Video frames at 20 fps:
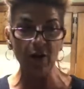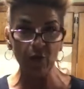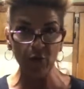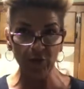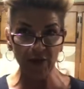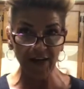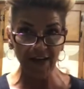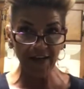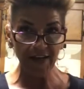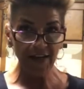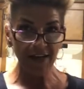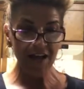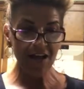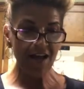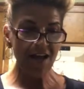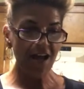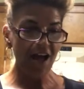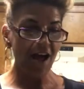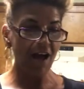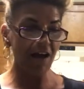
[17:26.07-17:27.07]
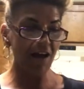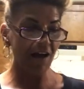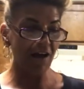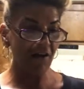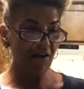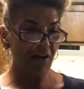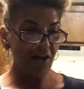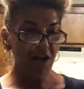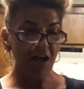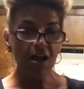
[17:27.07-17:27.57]
I went.
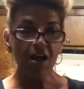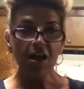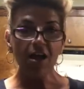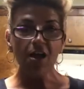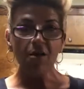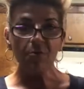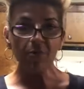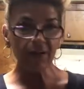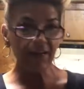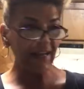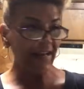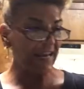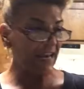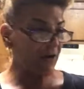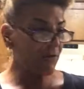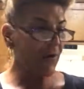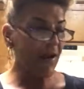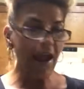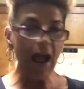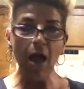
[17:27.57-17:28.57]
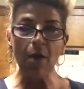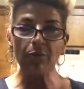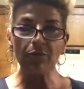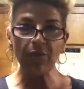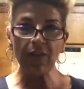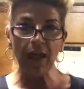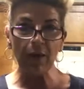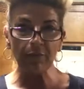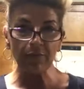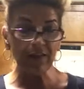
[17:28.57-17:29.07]
Uh, but anyway, I'm,
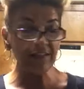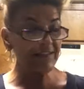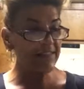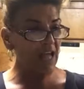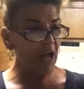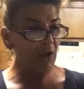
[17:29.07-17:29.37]
I'm, it's